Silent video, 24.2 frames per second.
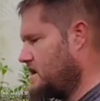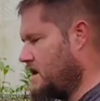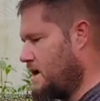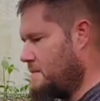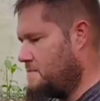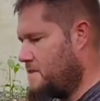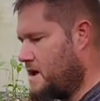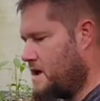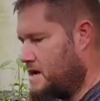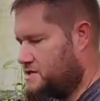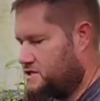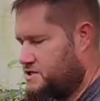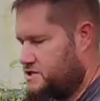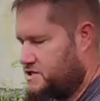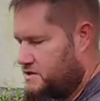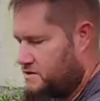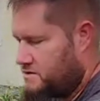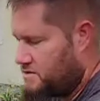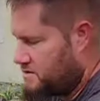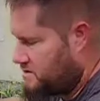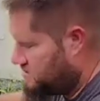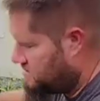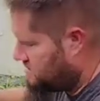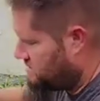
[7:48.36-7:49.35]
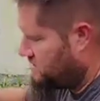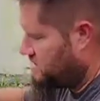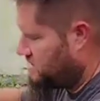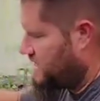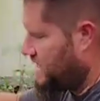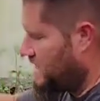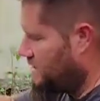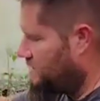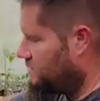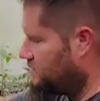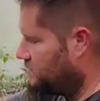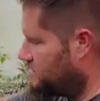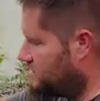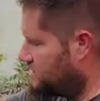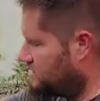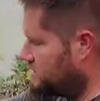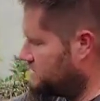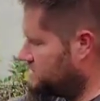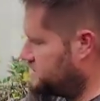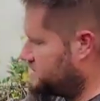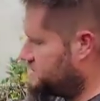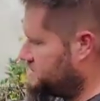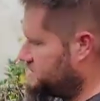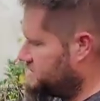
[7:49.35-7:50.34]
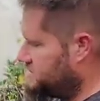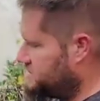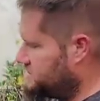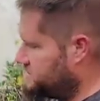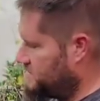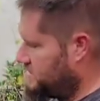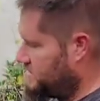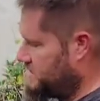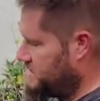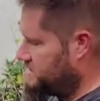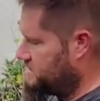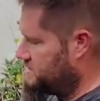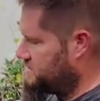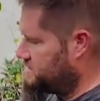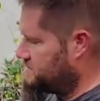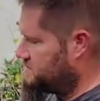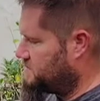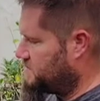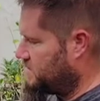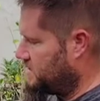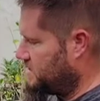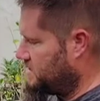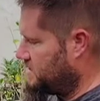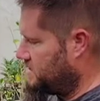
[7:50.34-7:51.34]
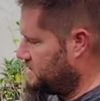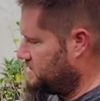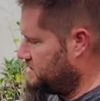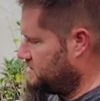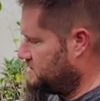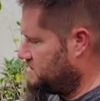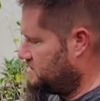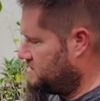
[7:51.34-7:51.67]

I'm not sure how long this tree has been in this pot.